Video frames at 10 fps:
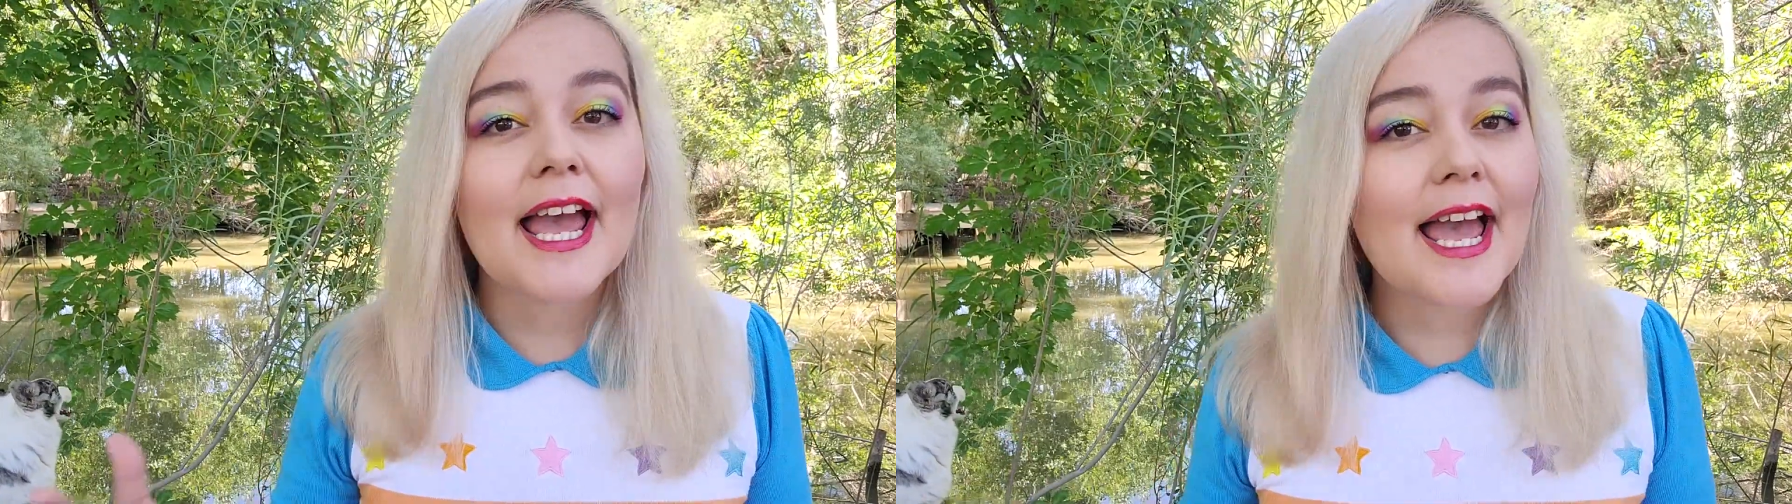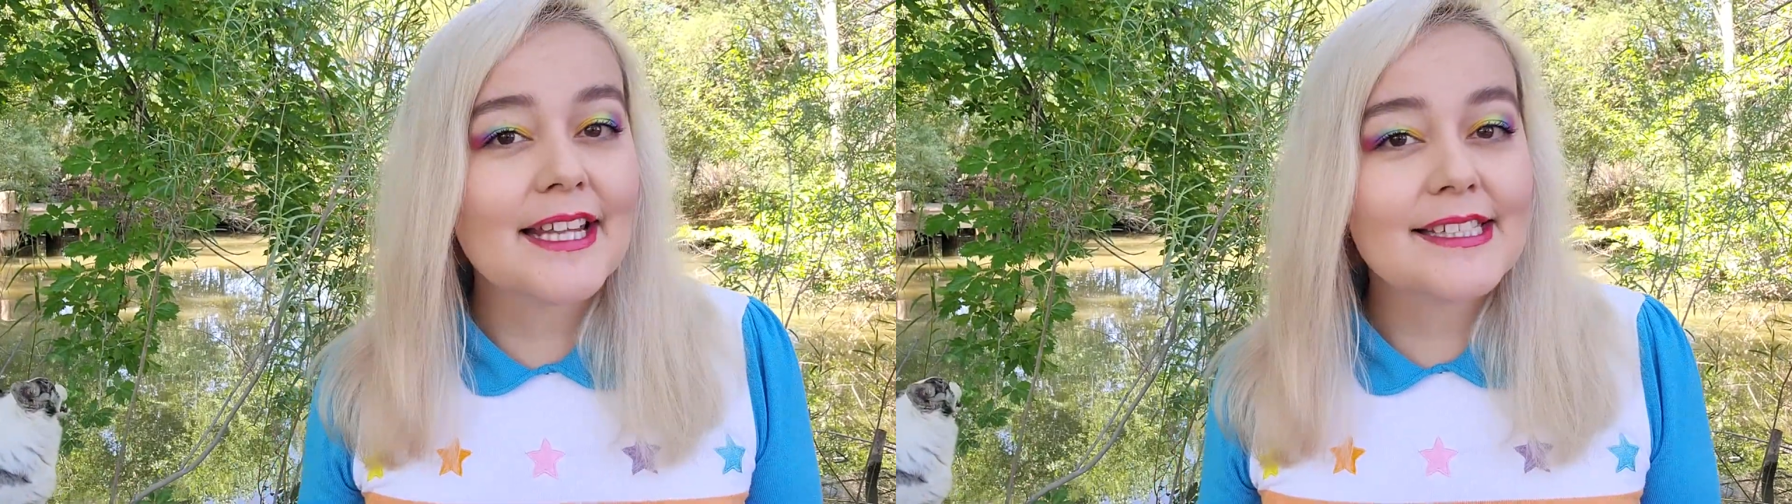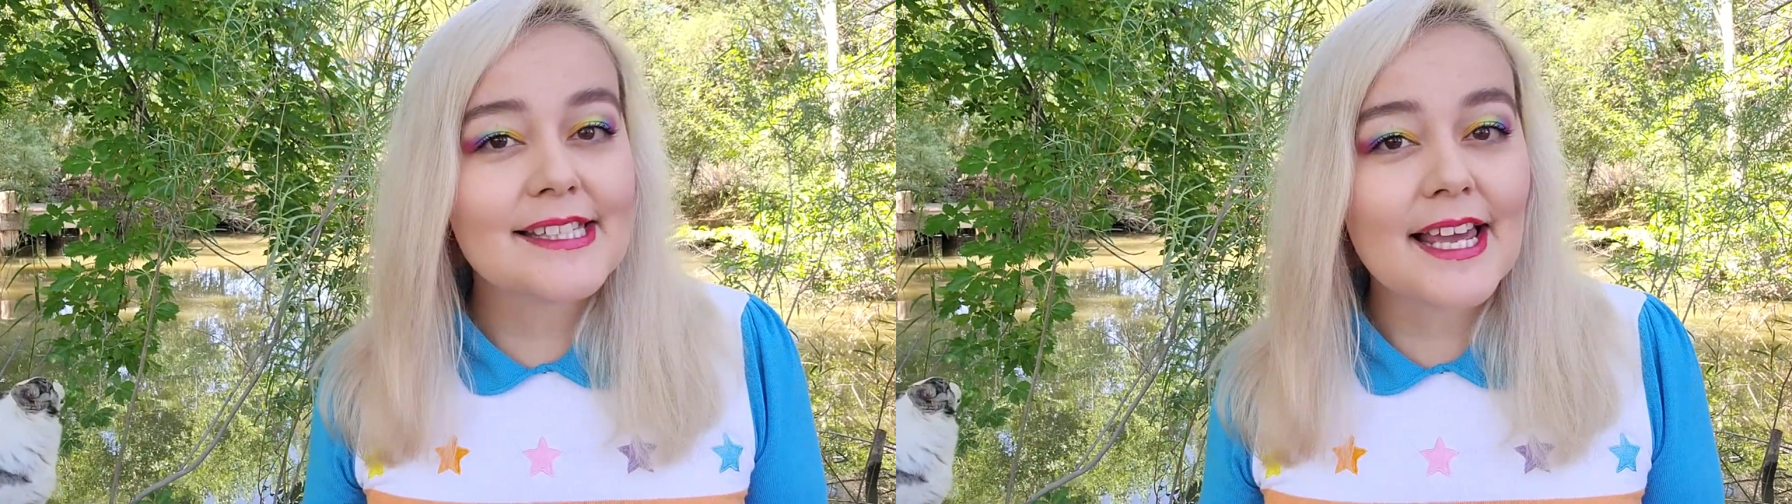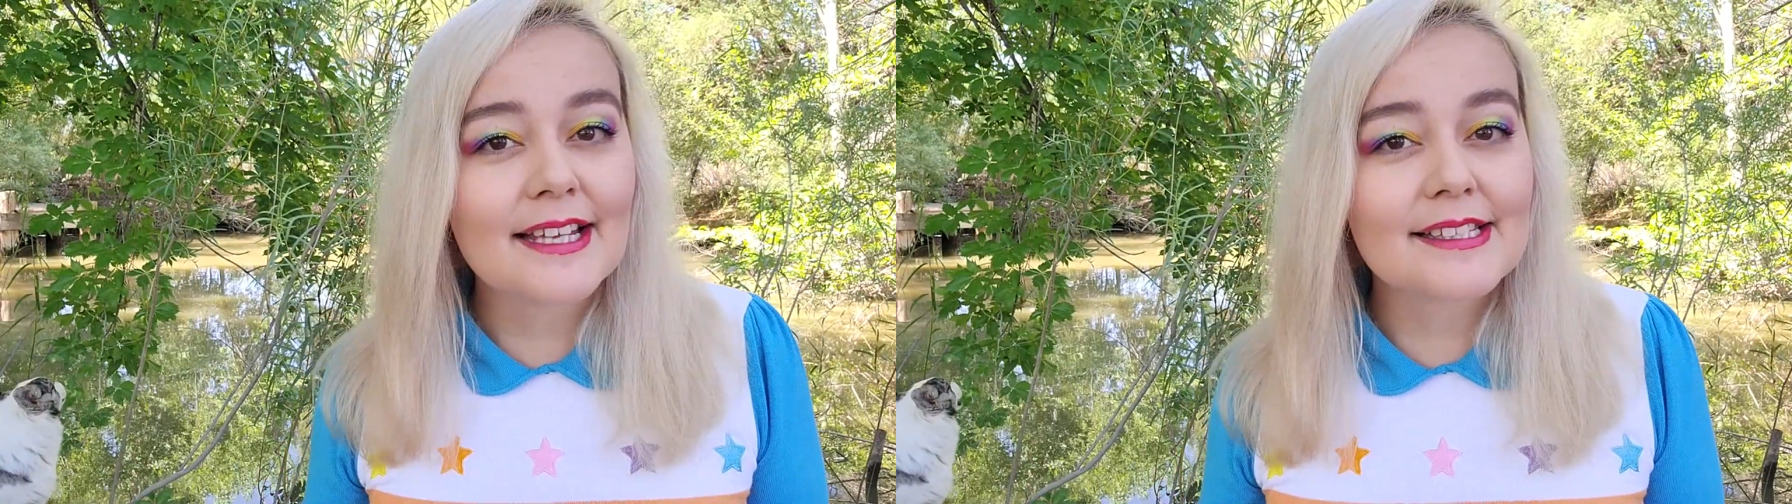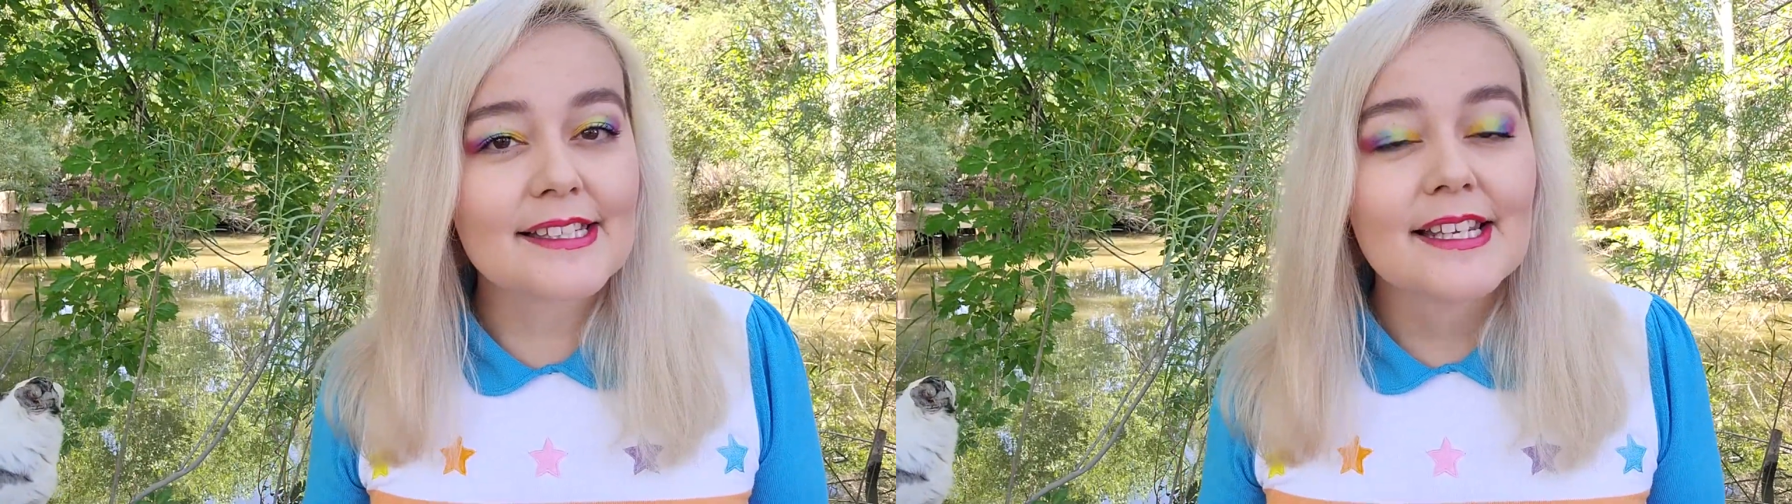and
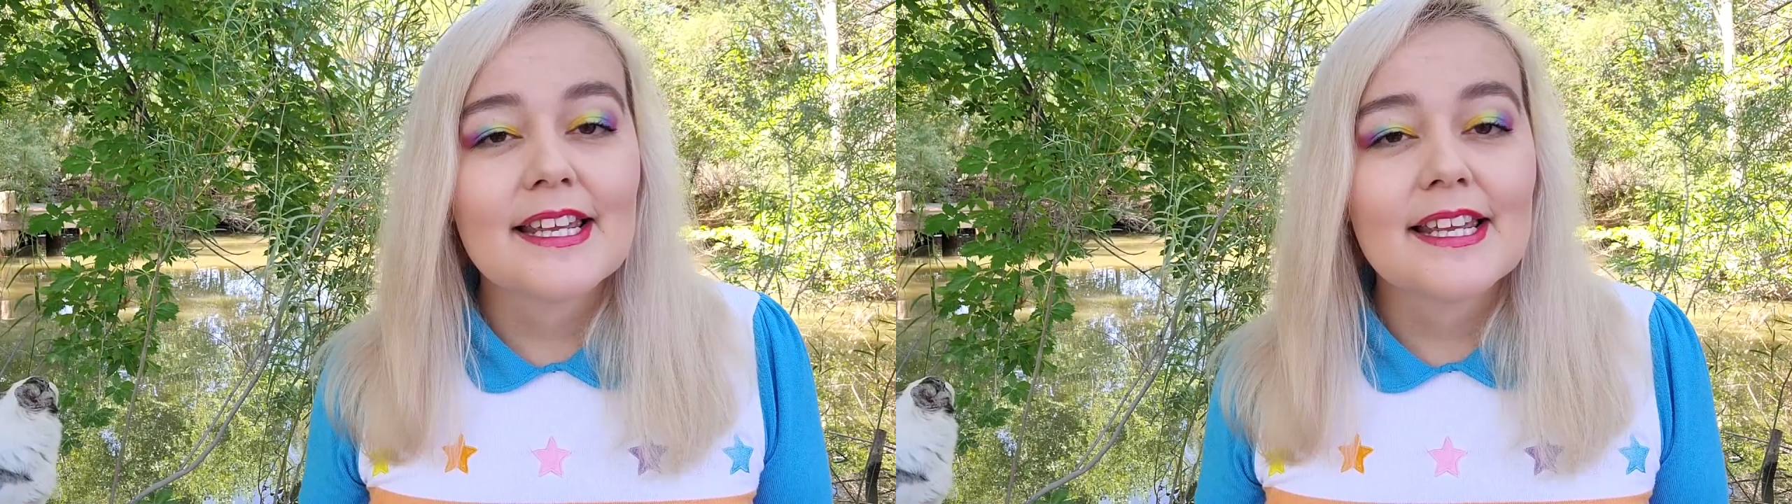sex.